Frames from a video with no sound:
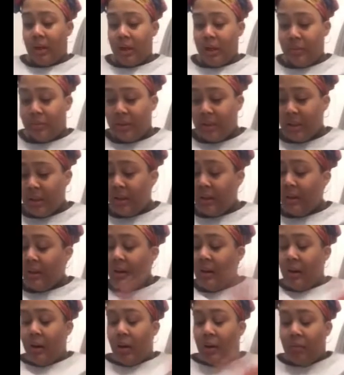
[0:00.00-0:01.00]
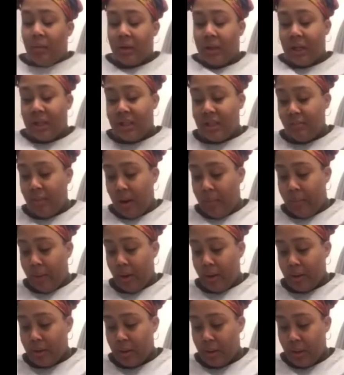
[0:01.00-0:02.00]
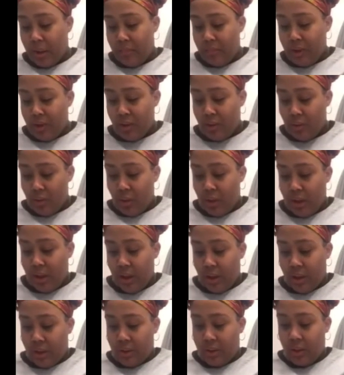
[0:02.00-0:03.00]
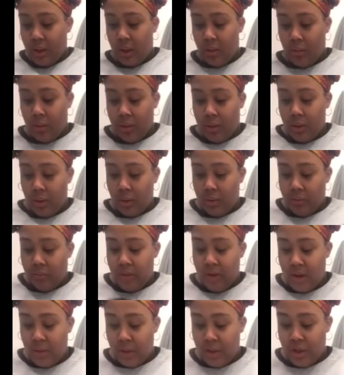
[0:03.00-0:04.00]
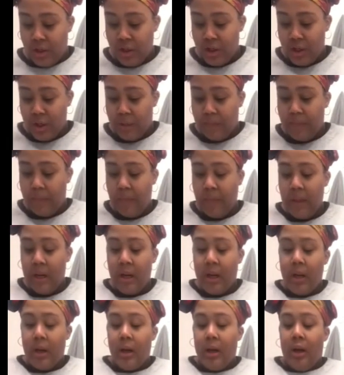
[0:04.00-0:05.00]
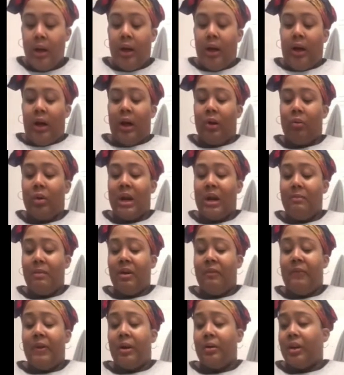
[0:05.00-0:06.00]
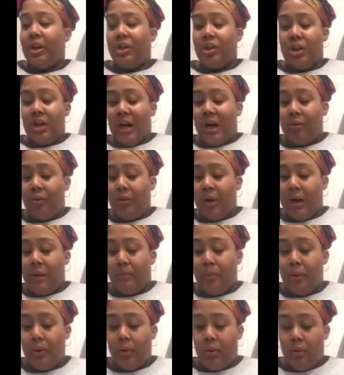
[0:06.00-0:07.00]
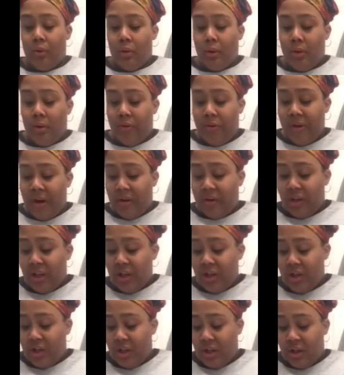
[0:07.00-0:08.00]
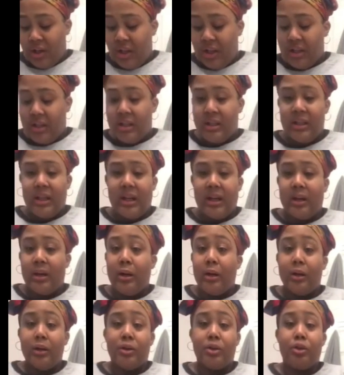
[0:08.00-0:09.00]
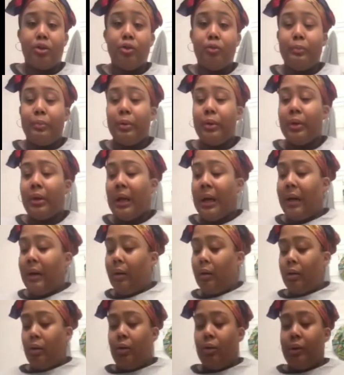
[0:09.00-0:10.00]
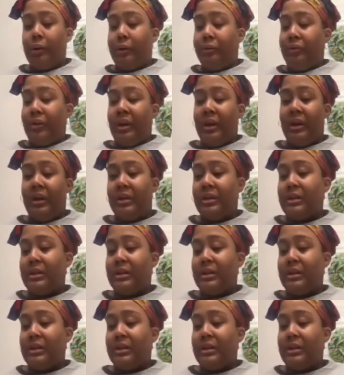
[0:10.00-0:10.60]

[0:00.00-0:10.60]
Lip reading: lips, but that's in my purse. So let me just go ahead and start with the foundation. And when I mean foundation, I do not put on foundation unless it's like a super like long event,